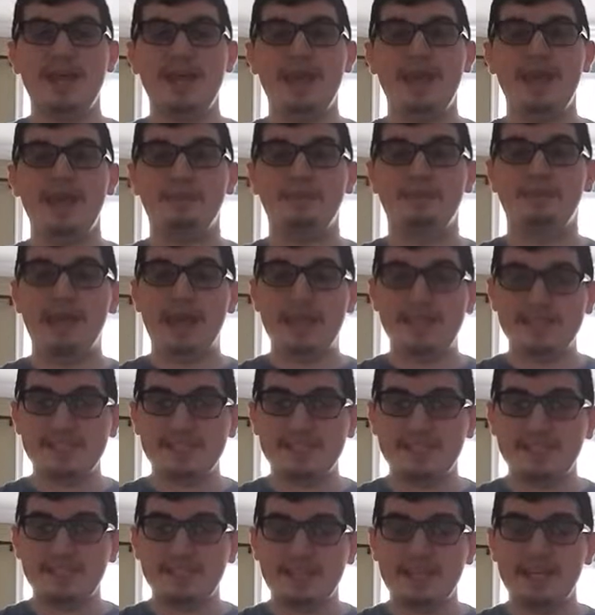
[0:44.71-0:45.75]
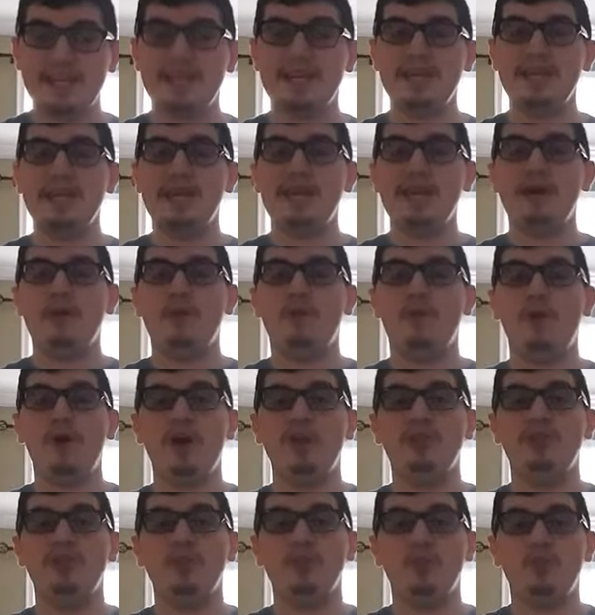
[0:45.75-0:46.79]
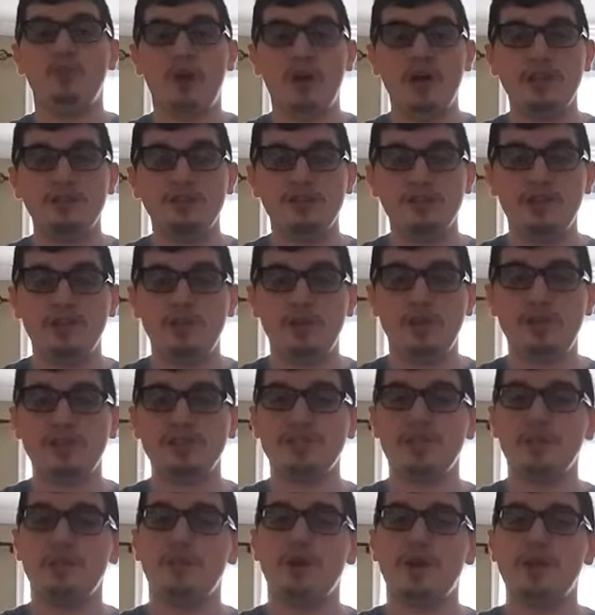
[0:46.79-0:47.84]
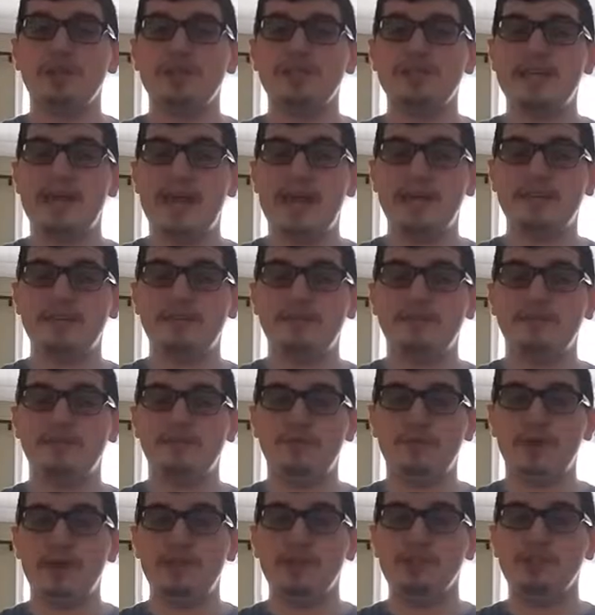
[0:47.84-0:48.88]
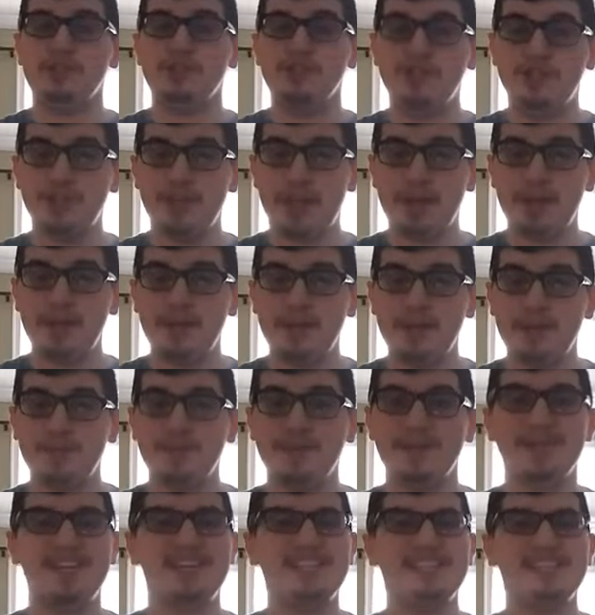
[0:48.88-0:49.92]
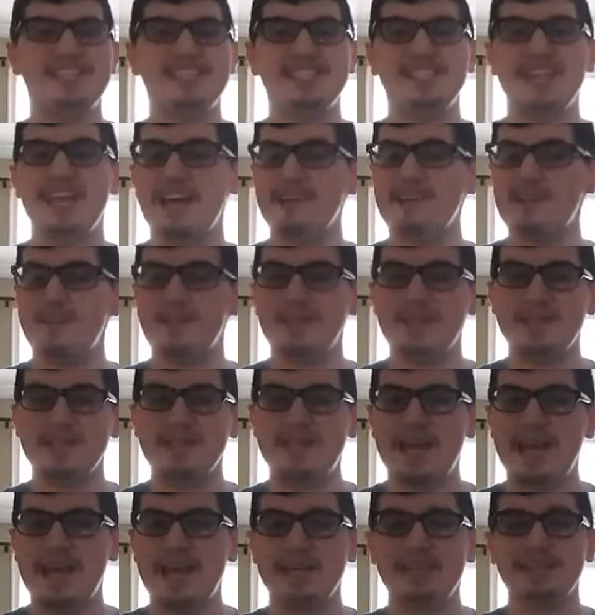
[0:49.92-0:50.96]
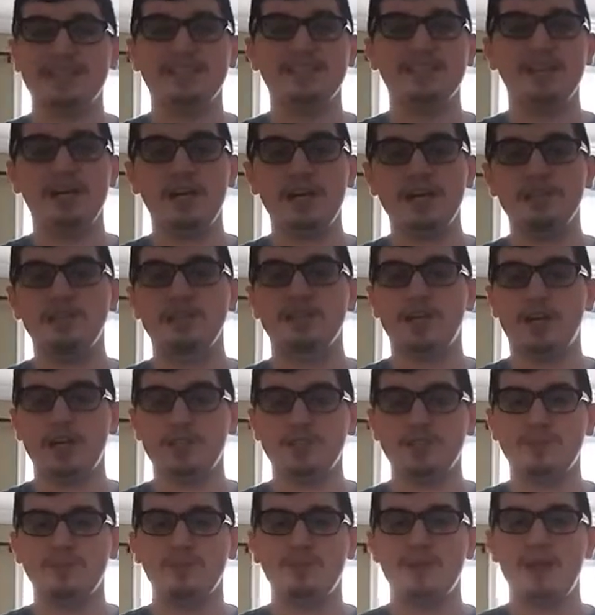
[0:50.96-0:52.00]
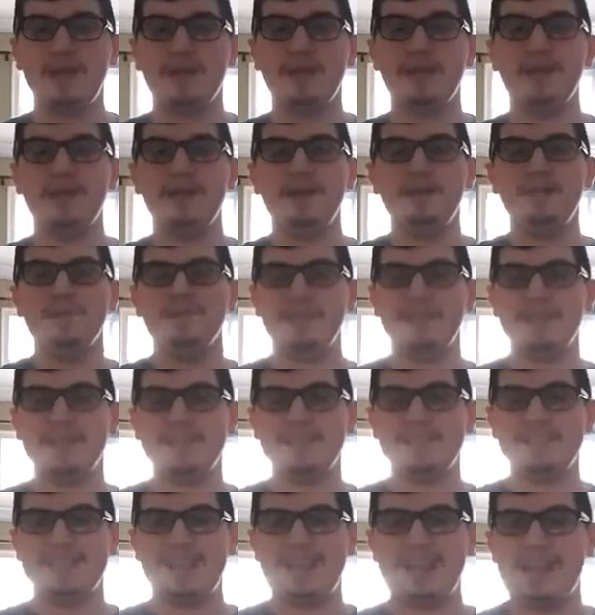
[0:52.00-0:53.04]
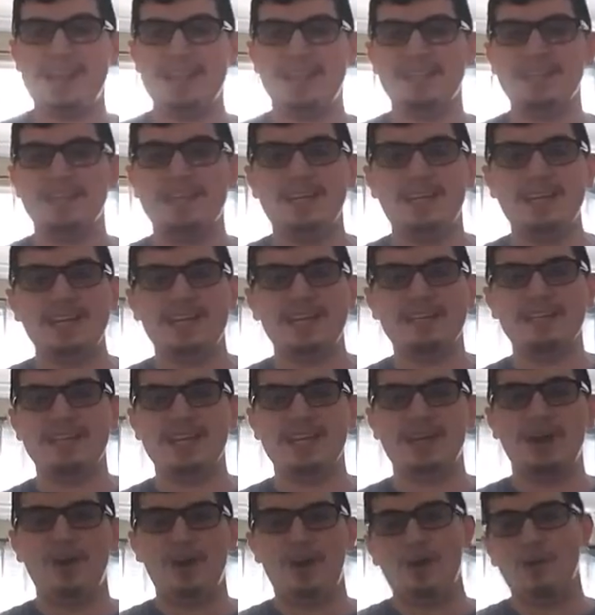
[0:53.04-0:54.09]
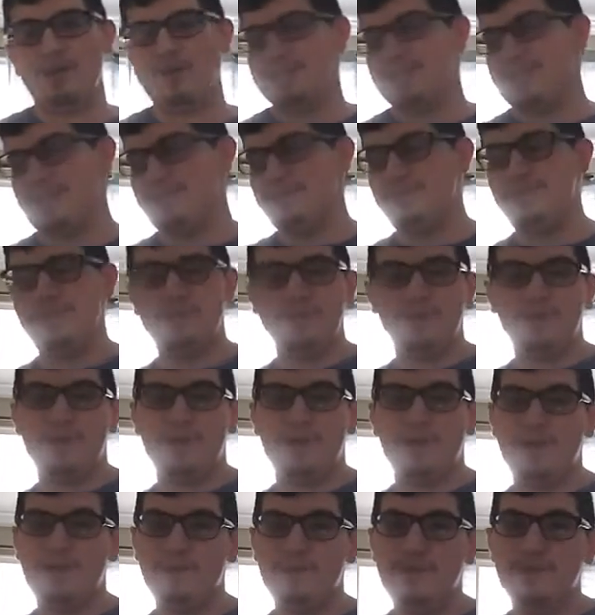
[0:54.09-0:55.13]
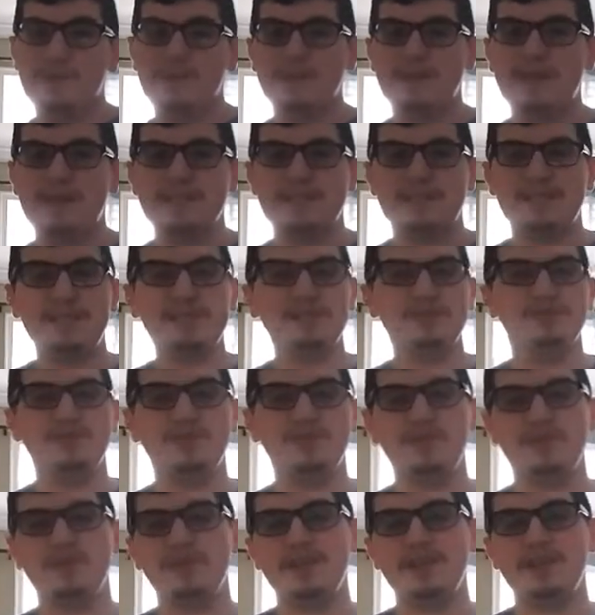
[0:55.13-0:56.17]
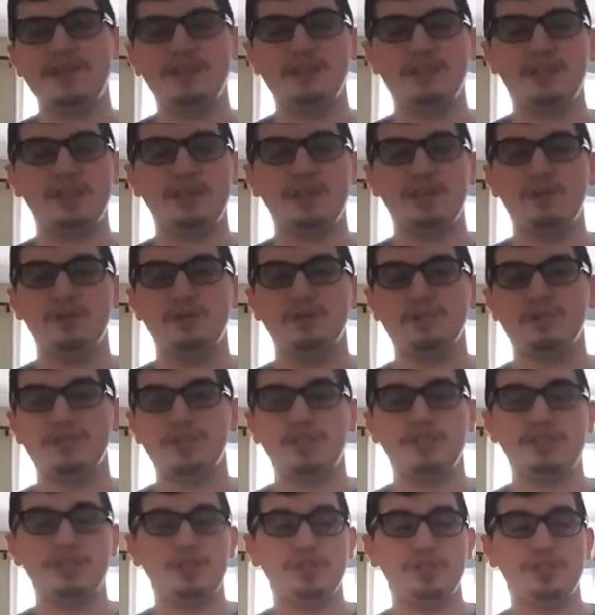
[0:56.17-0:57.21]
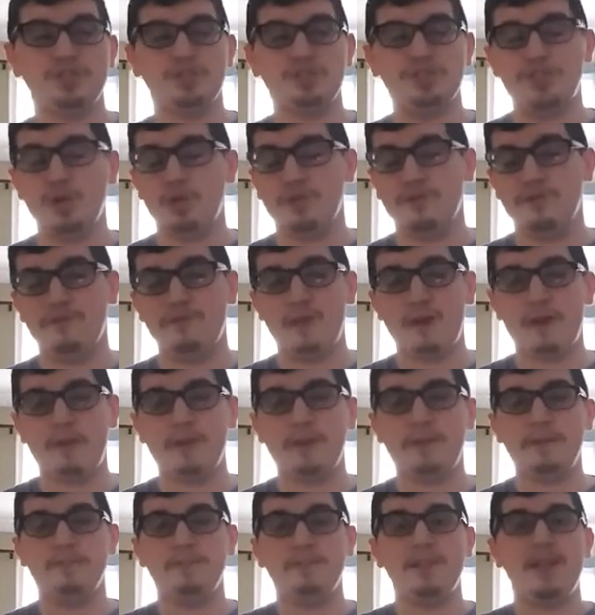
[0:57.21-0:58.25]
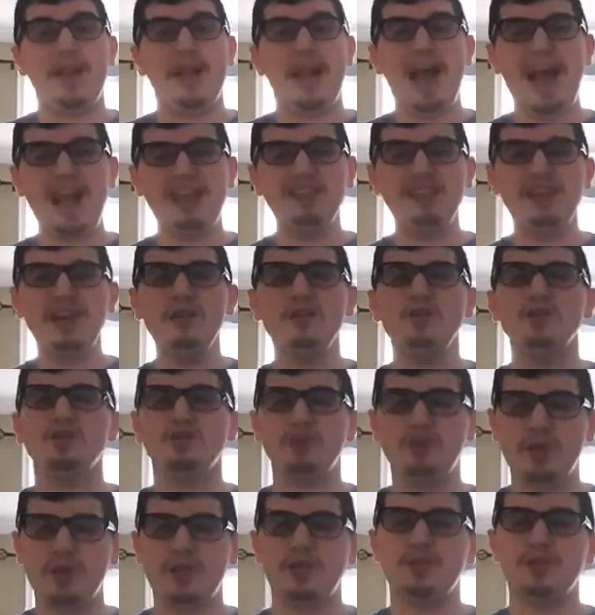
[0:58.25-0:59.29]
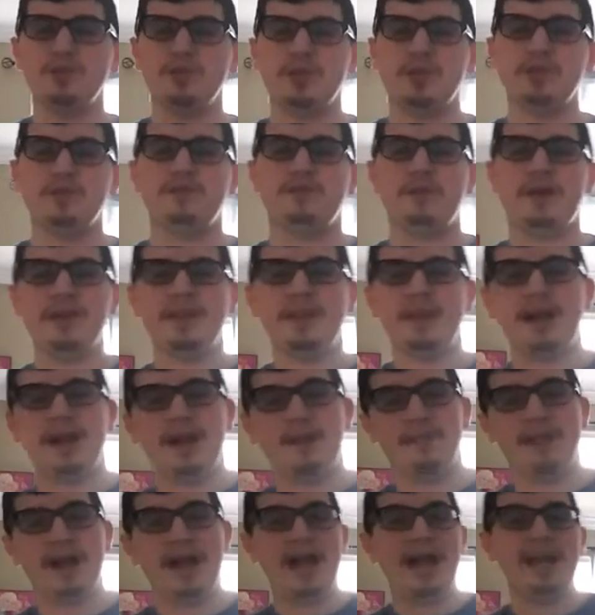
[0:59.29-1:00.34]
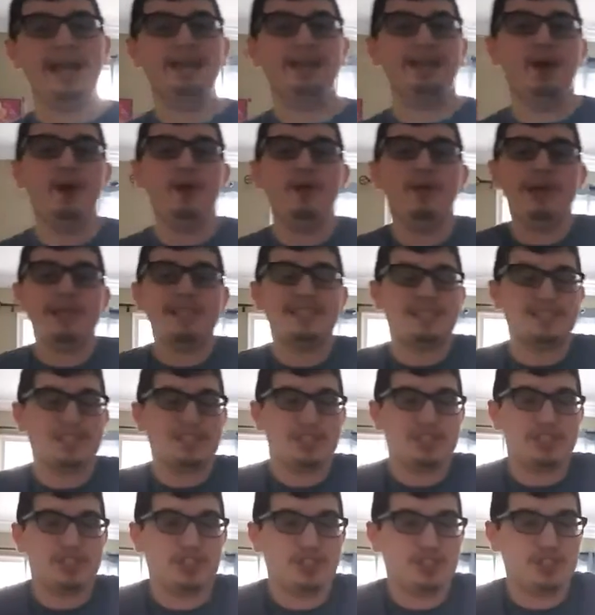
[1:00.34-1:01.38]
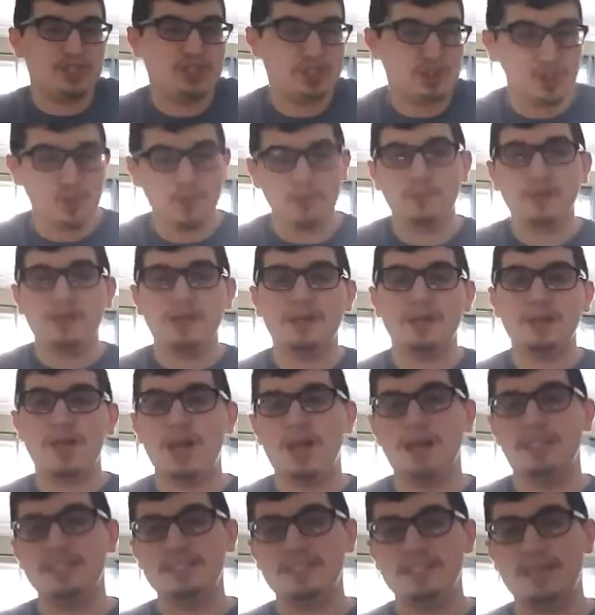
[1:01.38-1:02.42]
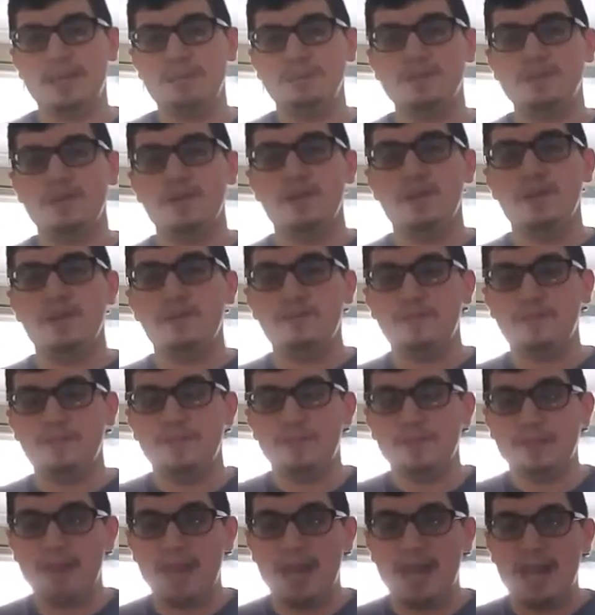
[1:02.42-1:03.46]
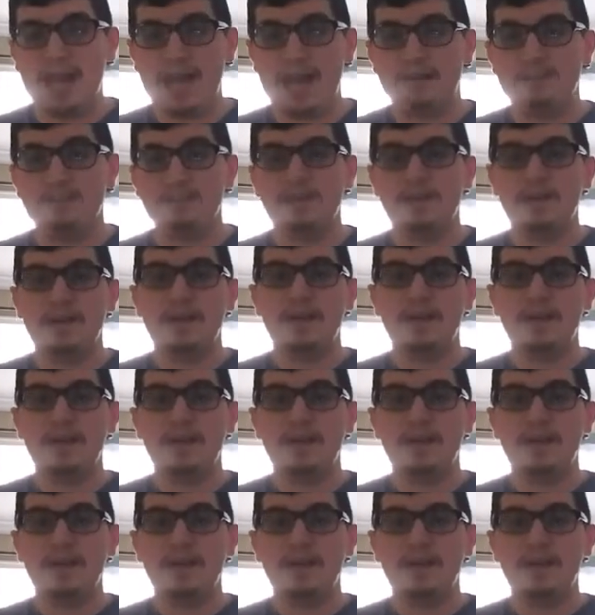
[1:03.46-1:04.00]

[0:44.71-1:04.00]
And basically, what they want to do is they want to tag their friend Jerry because he's never been tagged. He's untouchable at being tagged. He's like always like moving all over the place. And this movie is just, it was just so funny. I thought it was really, really funny. I know it's a stupid concept for them to have.